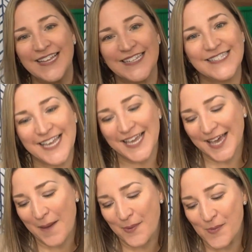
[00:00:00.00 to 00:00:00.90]
Let's take a
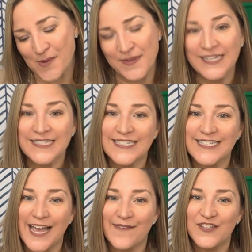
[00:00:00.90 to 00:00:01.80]
couple more minutes to
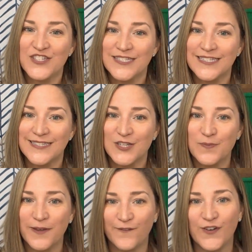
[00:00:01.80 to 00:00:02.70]
dive in just a
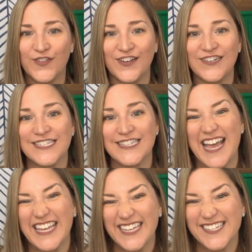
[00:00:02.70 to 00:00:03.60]
little bit further to
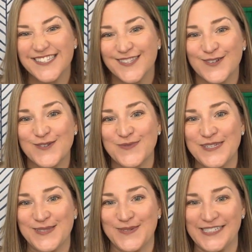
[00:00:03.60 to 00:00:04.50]
that Kids Learn
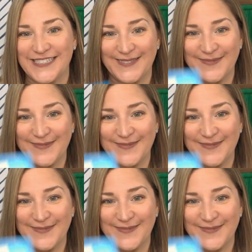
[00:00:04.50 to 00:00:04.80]
resource.